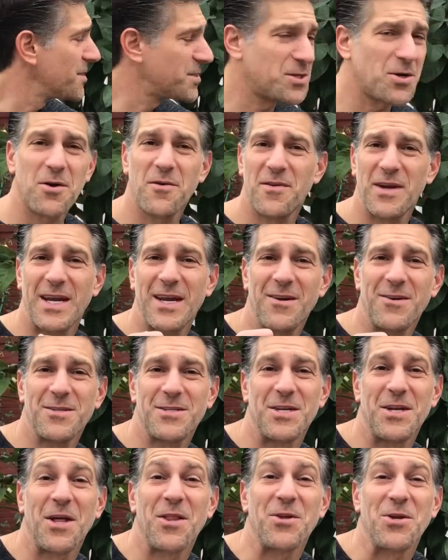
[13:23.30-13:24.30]
So over here
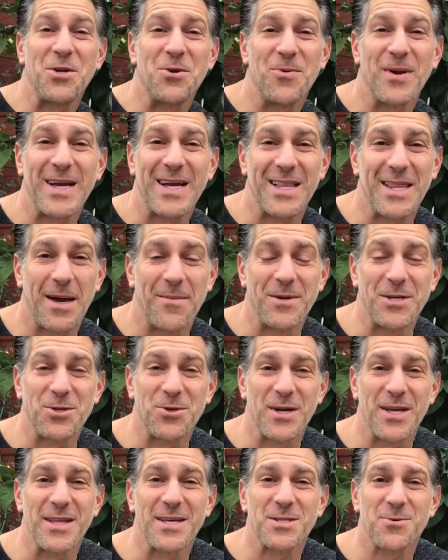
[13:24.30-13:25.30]
is another Eureka lemon
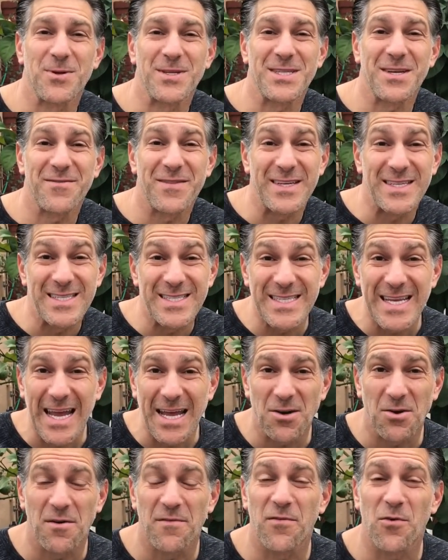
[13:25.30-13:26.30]
tree. This one is of the
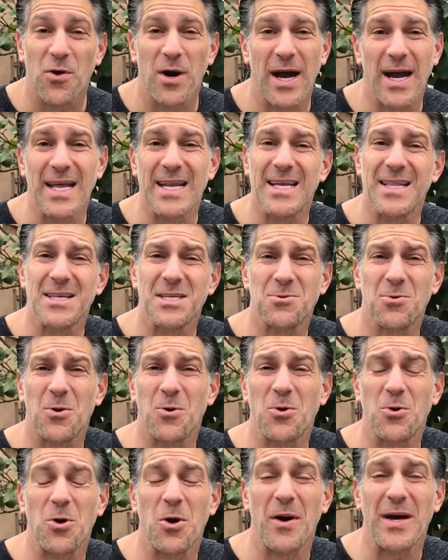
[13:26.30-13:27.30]
standard variety. This
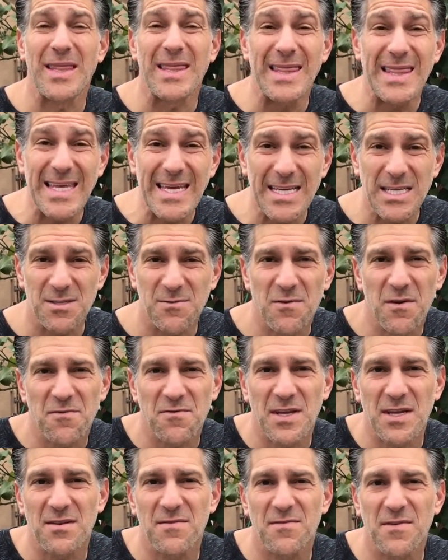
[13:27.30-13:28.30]
one will grow at least
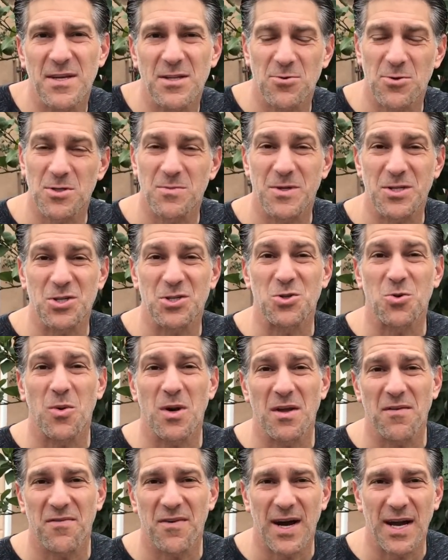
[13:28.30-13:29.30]
15 feet to as much as
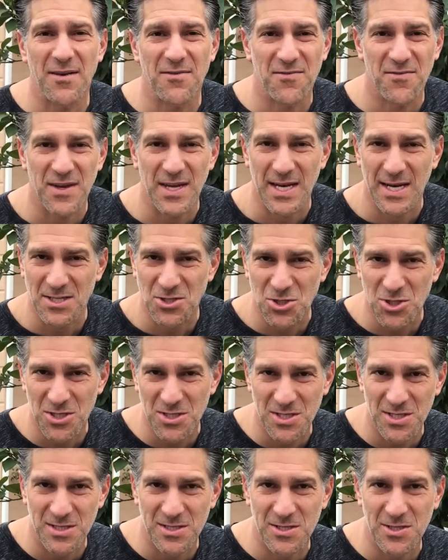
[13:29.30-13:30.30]
25 feet. I
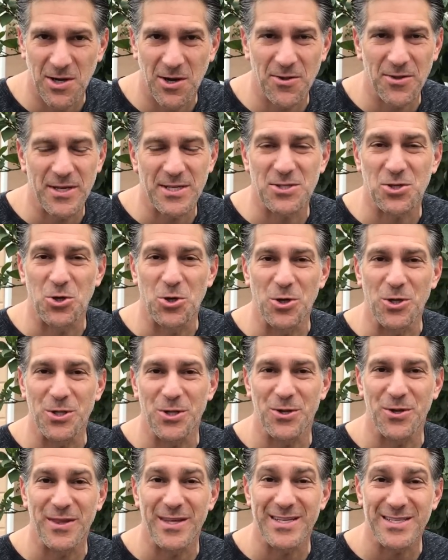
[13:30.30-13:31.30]
just installed this
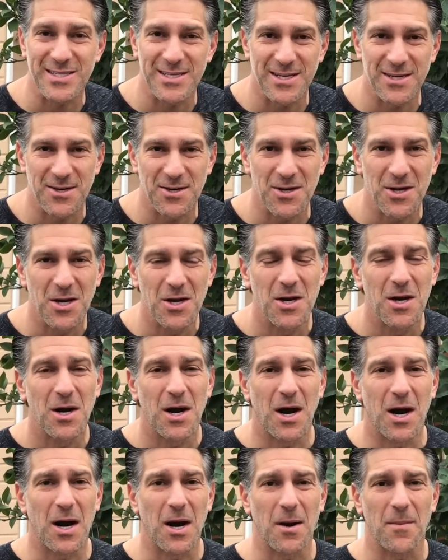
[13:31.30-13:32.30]
earlier this year
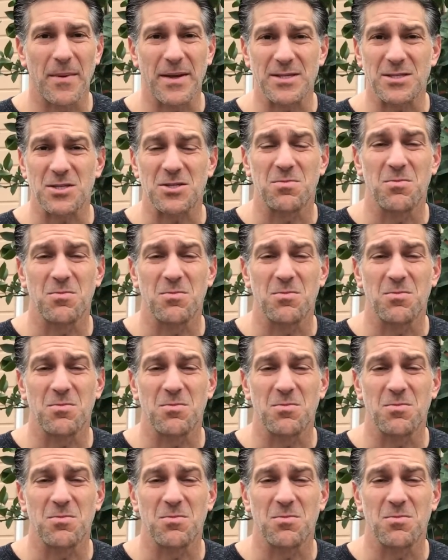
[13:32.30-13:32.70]
um, as a